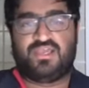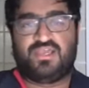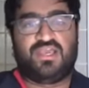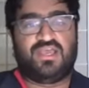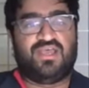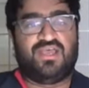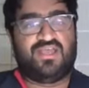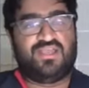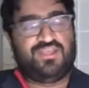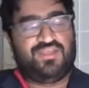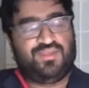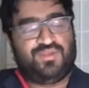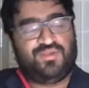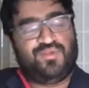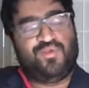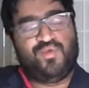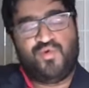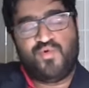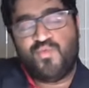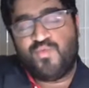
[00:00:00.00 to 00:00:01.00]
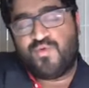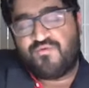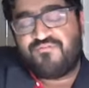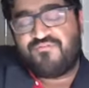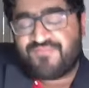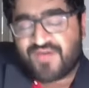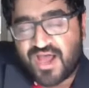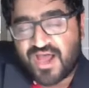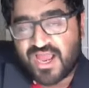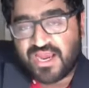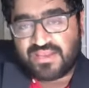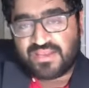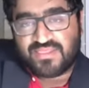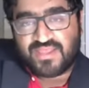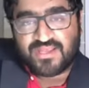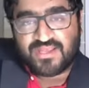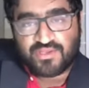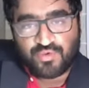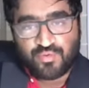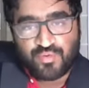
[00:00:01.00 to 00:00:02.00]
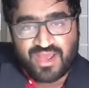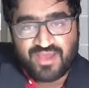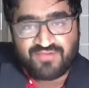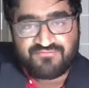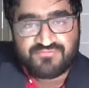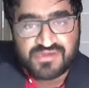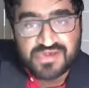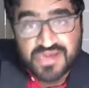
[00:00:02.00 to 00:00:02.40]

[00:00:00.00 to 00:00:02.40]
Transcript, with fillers: uh, you will find that you have